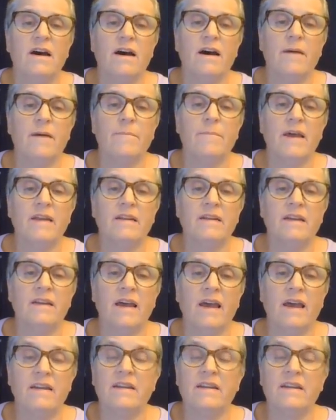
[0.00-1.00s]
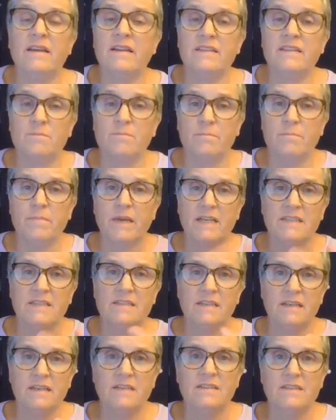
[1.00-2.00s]
Um, and and it's
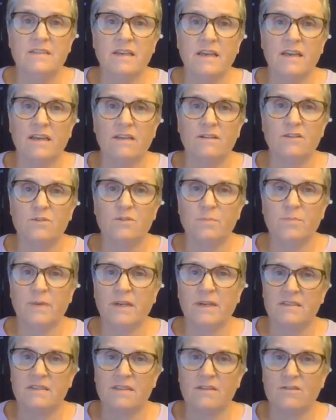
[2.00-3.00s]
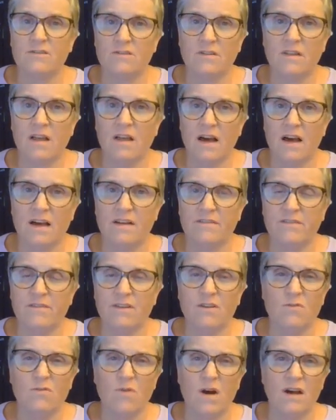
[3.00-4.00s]
mixed into English because there's a lot of
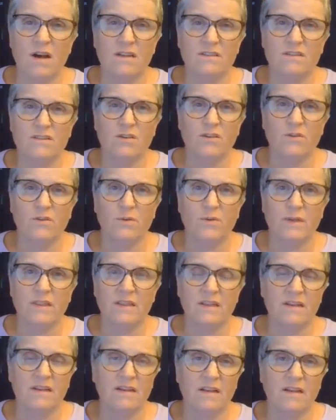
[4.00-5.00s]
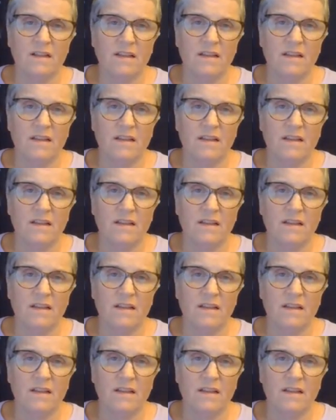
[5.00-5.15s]
nuance to it that